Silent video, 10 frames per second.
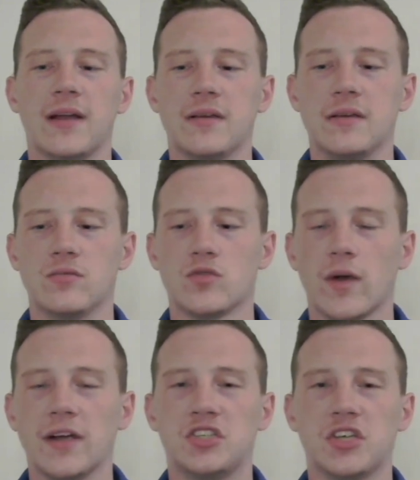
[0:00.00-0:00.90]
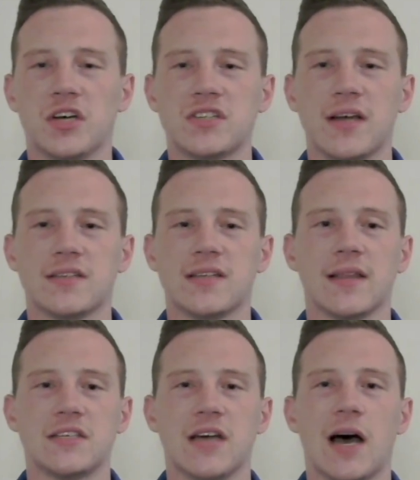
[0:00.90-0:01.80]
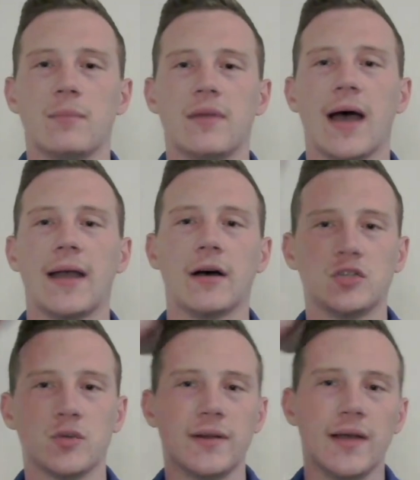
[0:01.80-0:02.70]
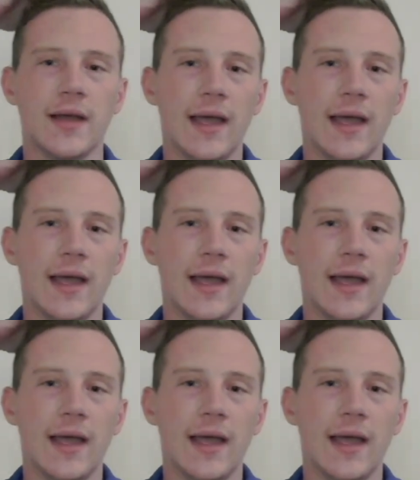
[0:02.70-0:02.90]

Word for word: He was ranked just outside the top 900